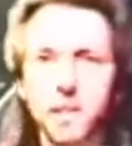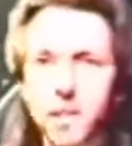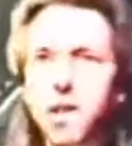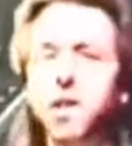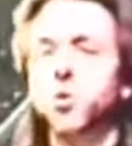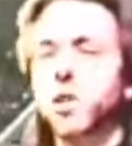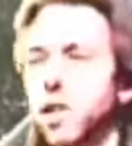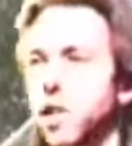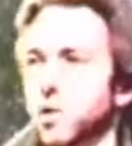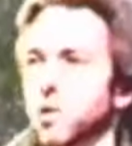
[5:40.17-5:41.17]

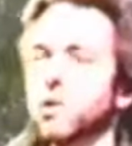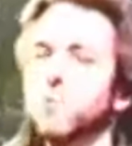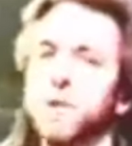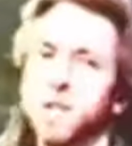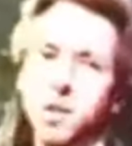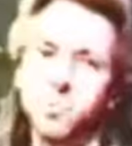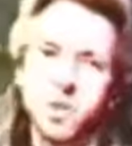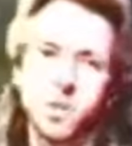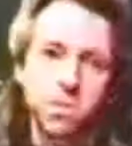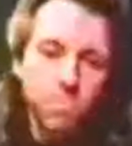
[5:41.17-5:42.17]
non-related
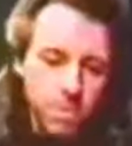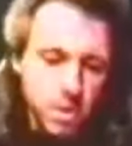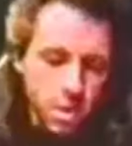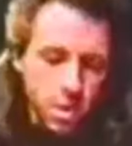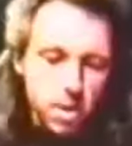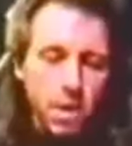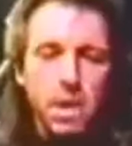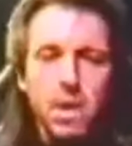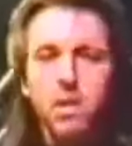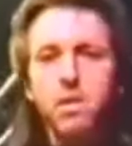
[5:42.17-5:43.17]
phenomena.
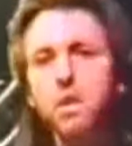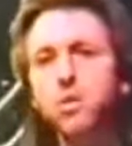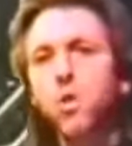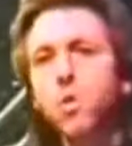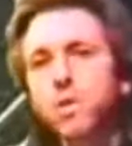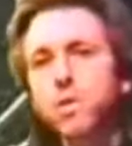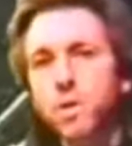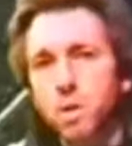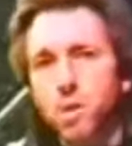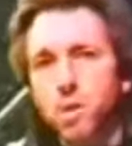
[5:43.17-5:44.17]
Let's go into
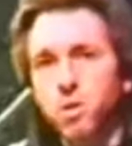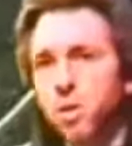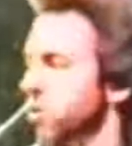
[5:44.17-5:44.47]
some of these.